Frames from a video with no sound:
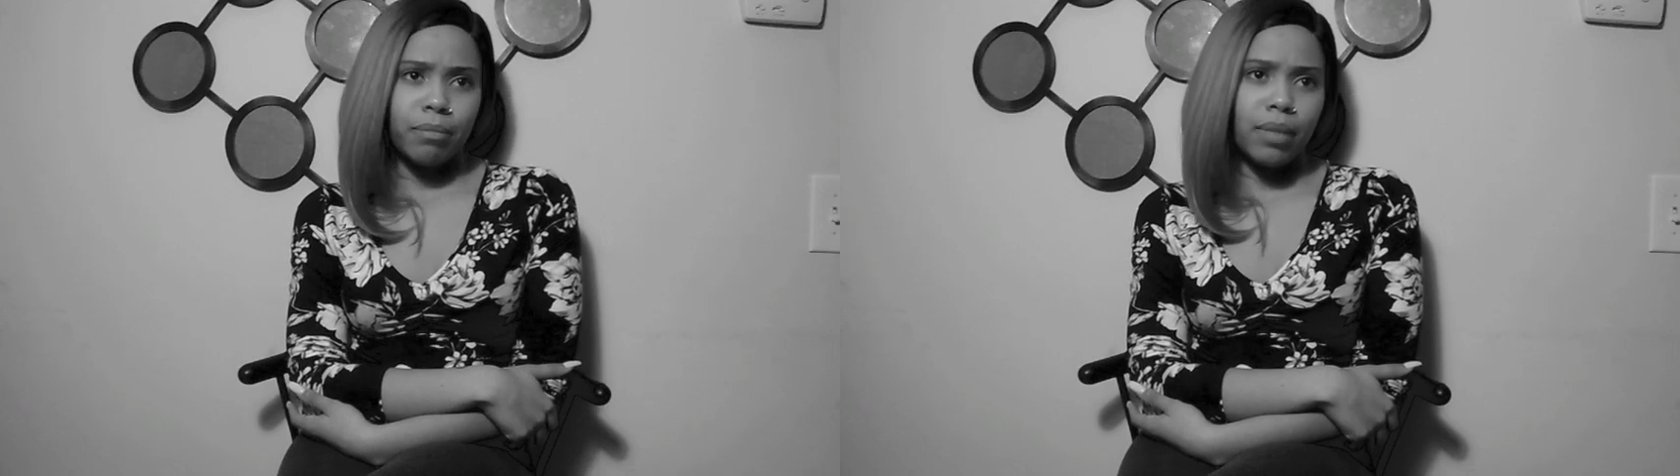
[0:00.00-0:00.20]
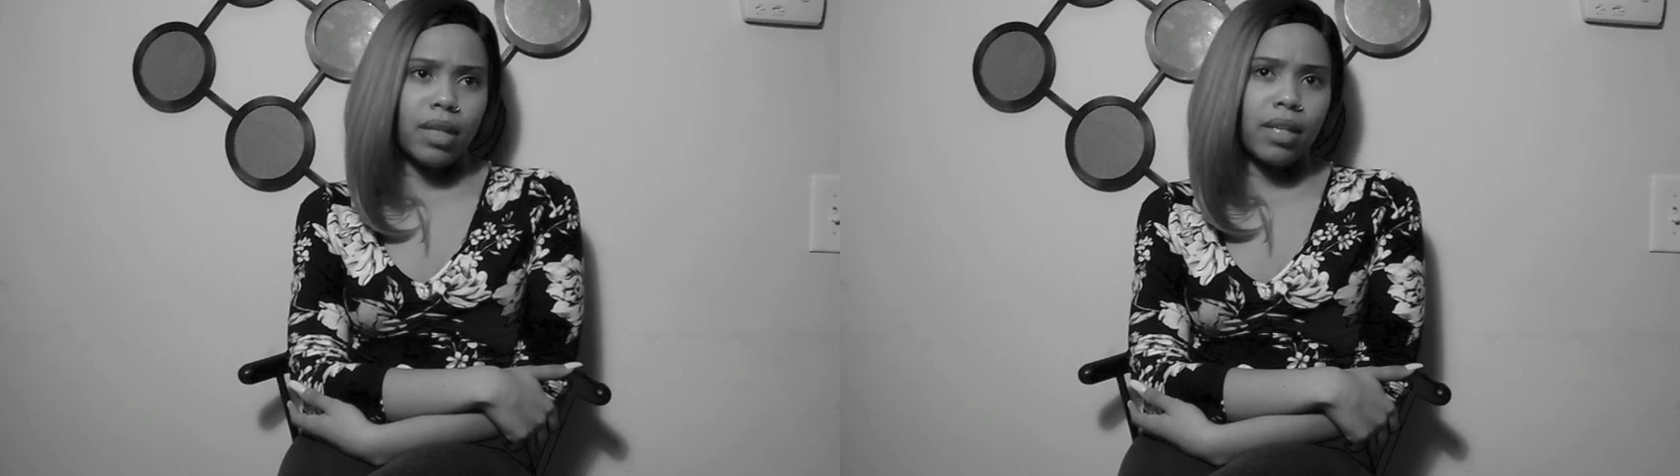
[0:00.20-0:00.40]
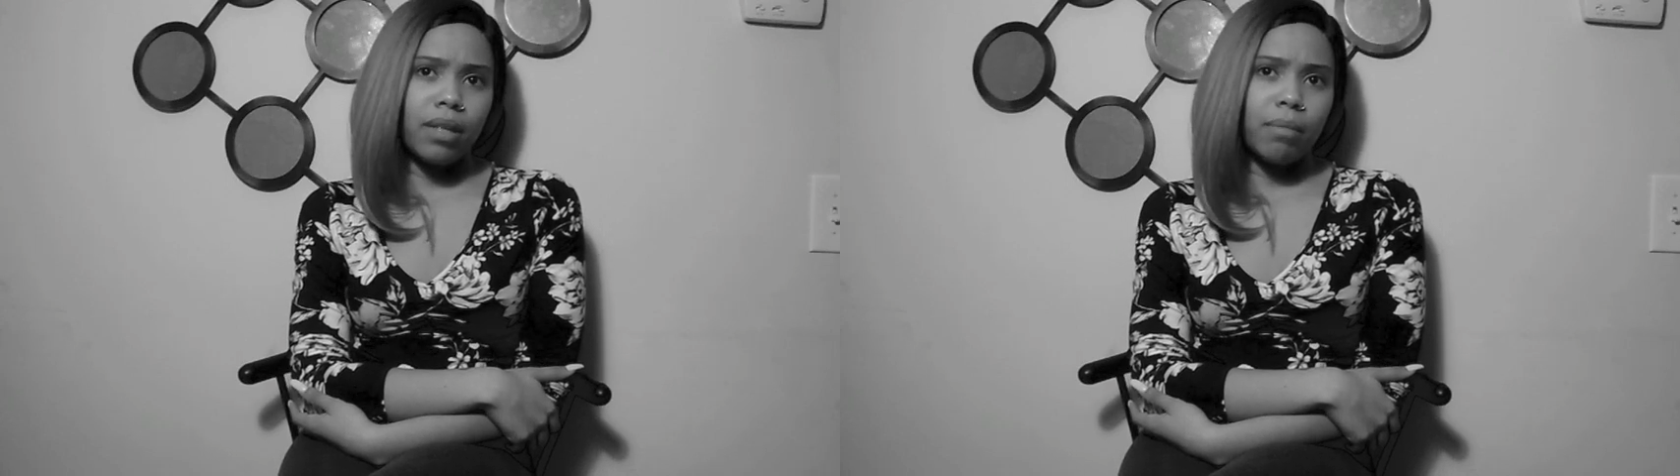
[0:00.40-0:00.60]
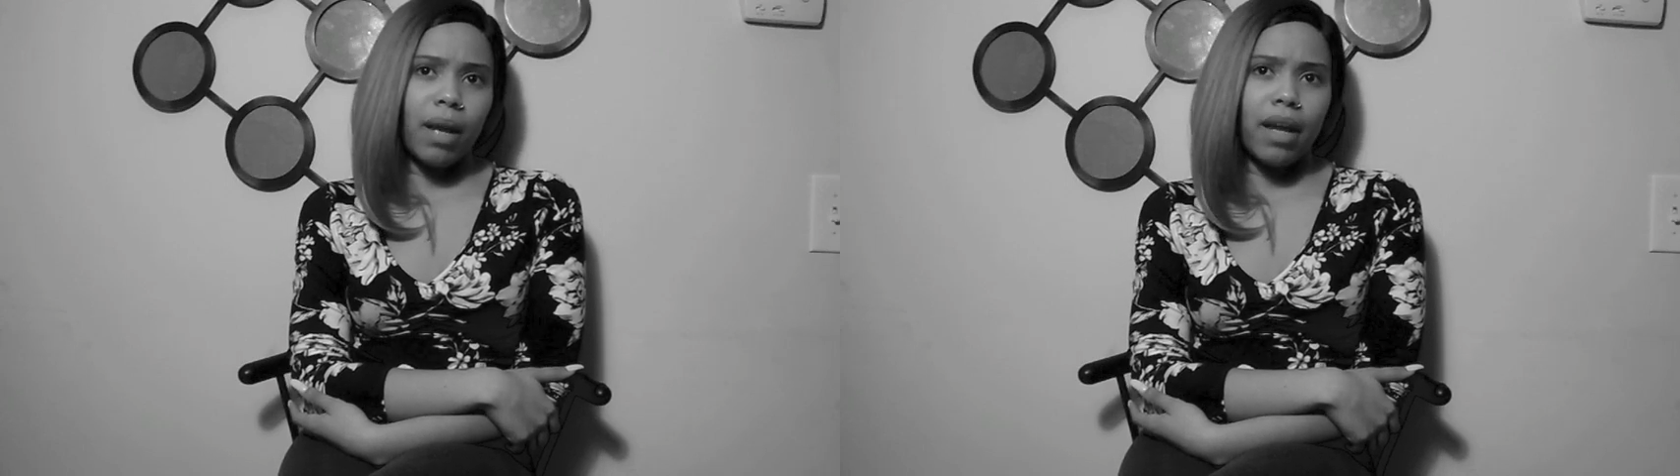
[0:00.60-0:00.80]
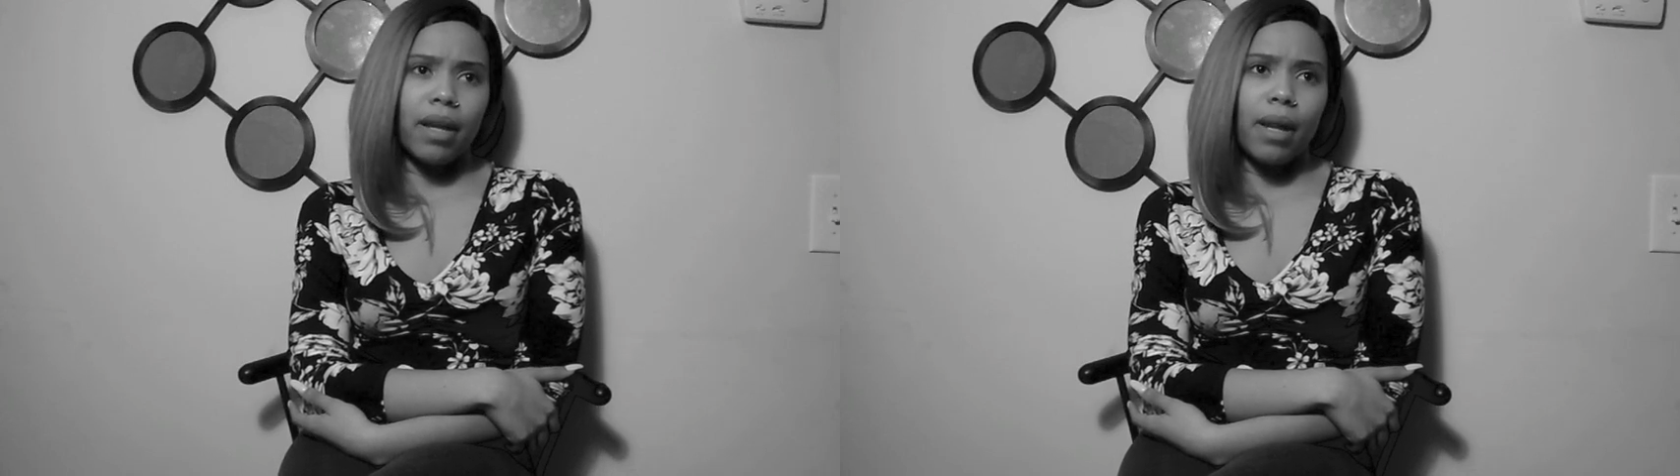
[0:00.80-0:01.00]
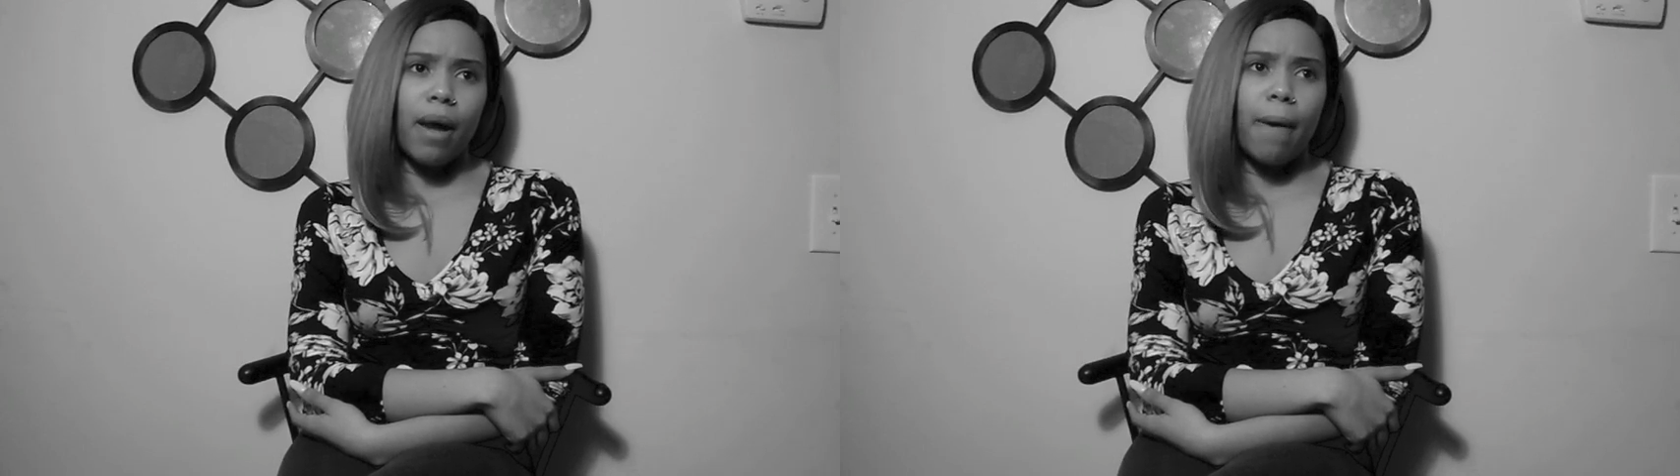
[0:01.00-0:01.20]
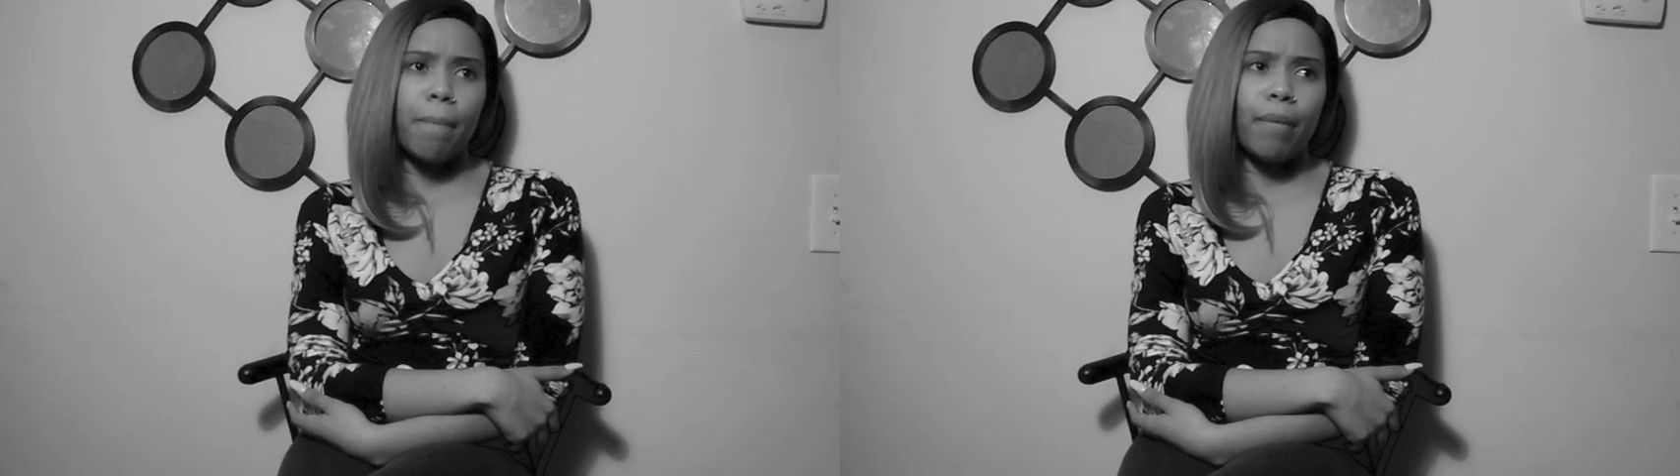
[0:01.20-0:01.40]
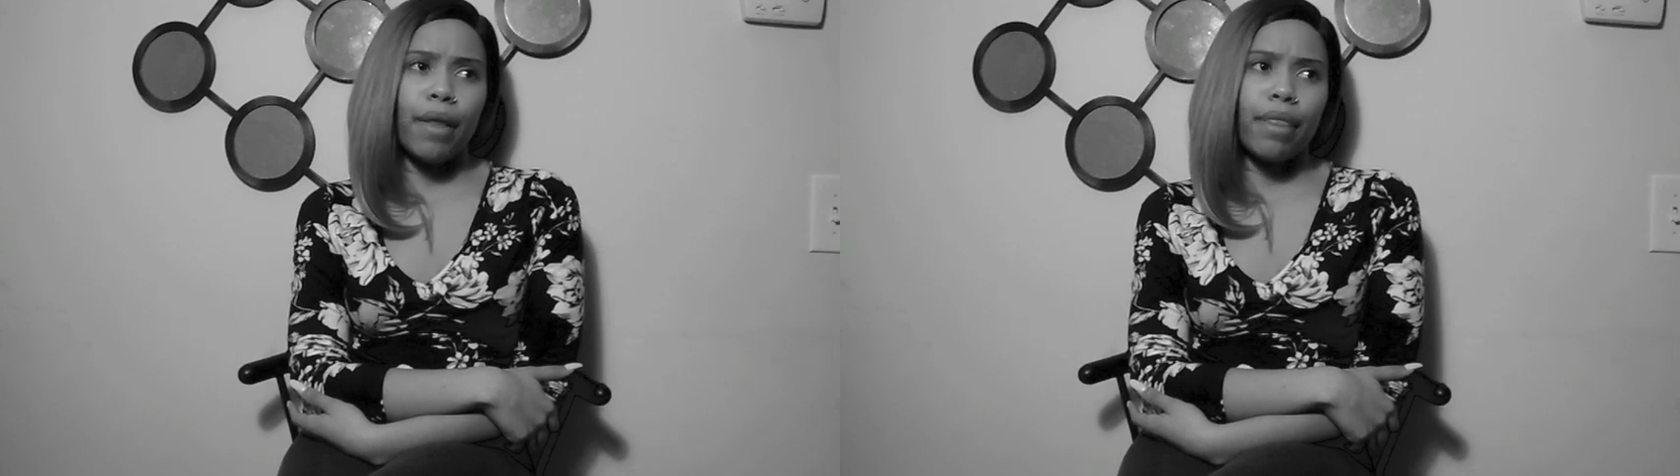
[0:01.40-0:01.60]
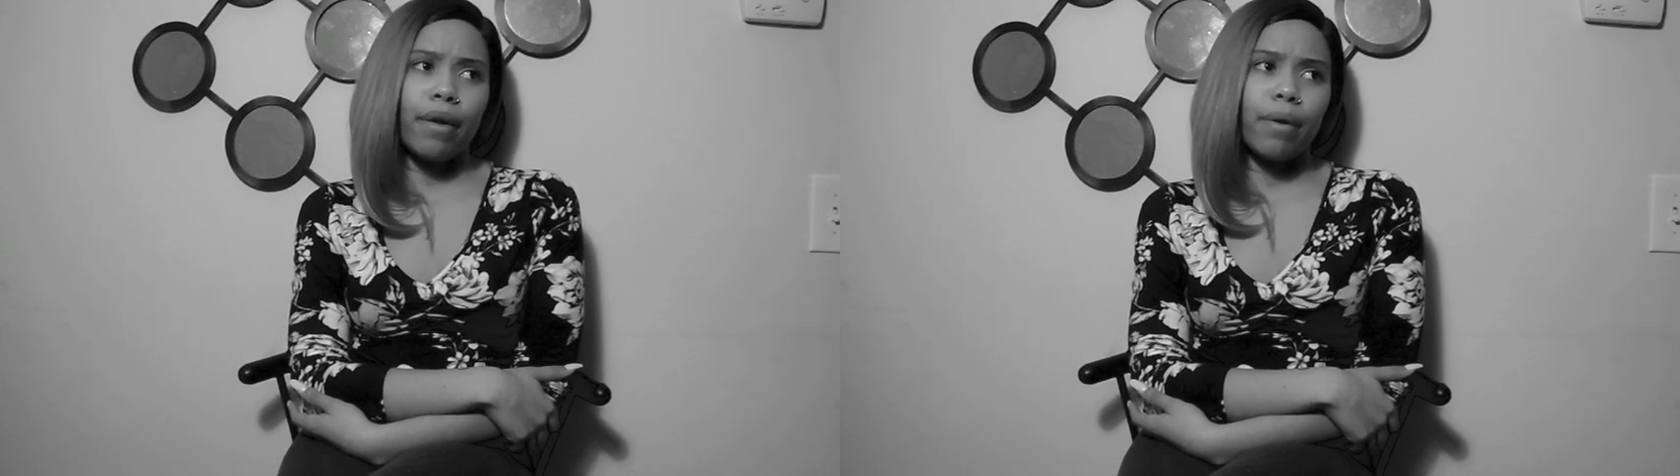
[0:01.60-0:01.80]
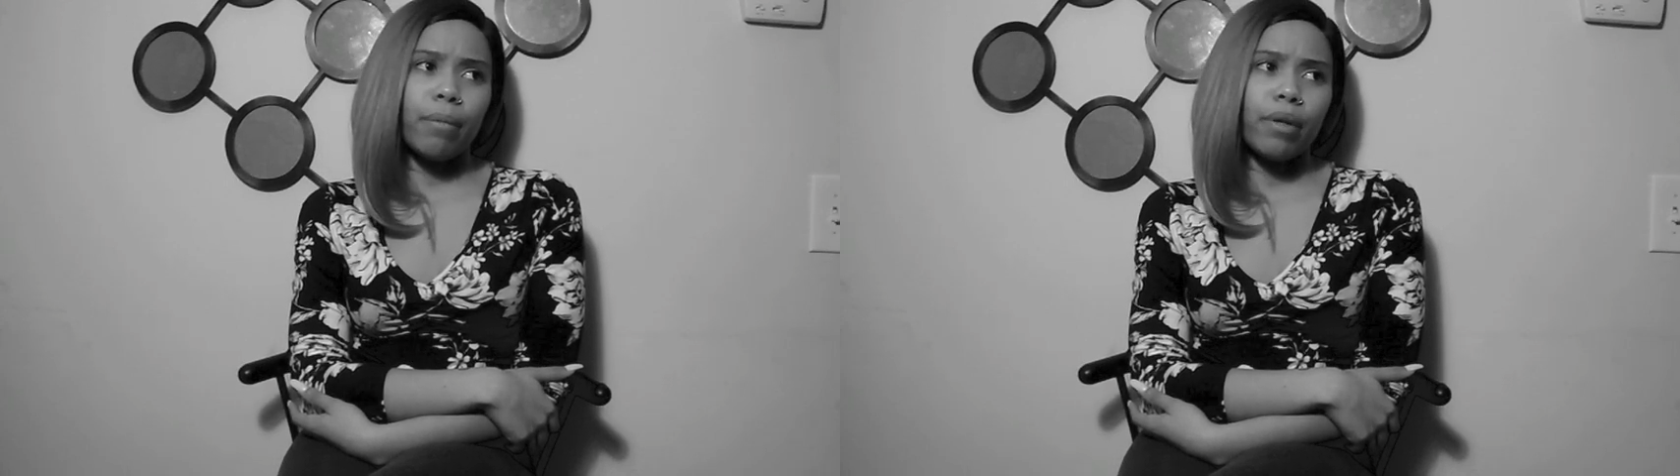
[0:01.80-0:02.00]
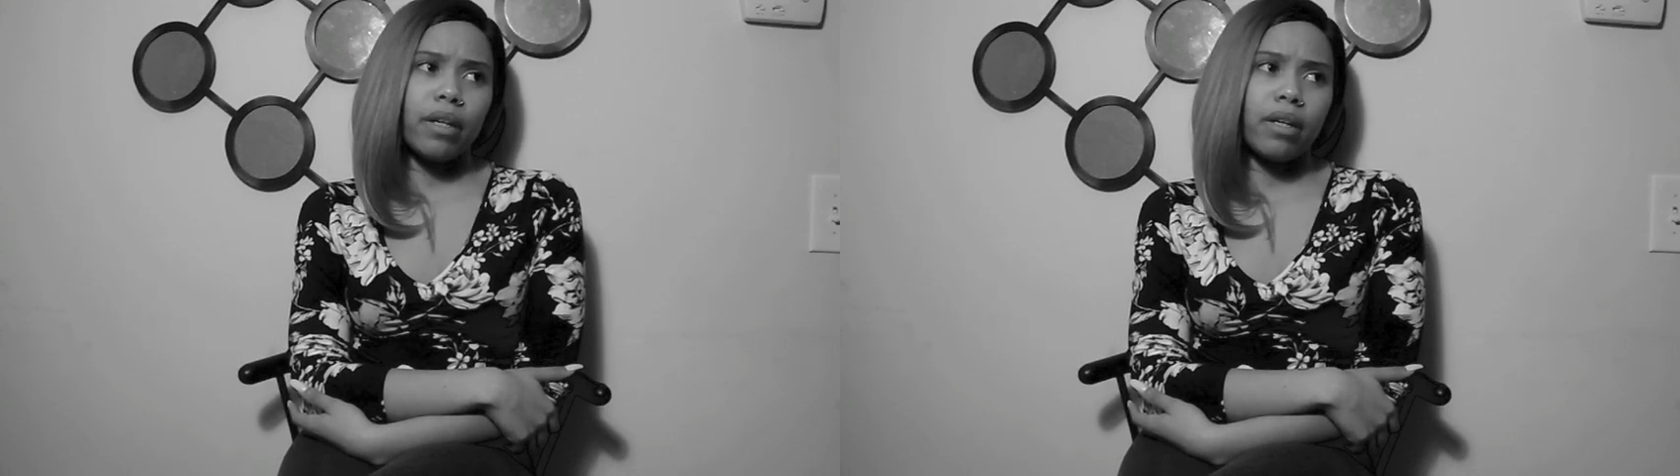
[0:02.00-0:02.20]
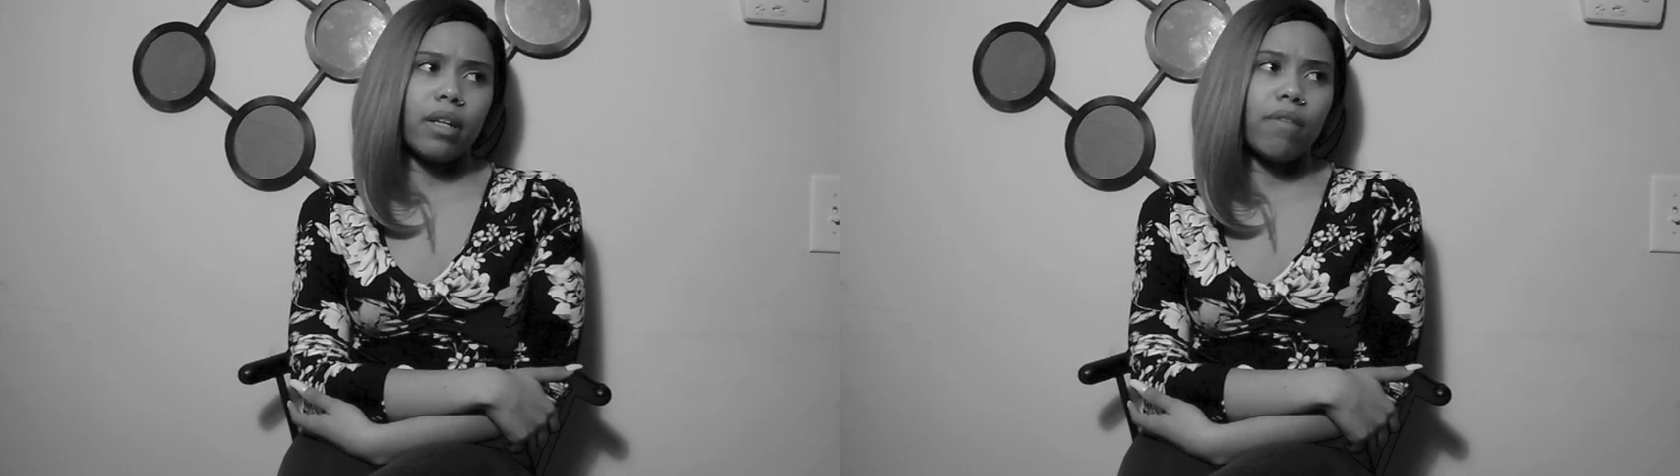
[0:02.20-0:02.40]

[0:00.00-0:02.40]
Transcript: Me and my brother were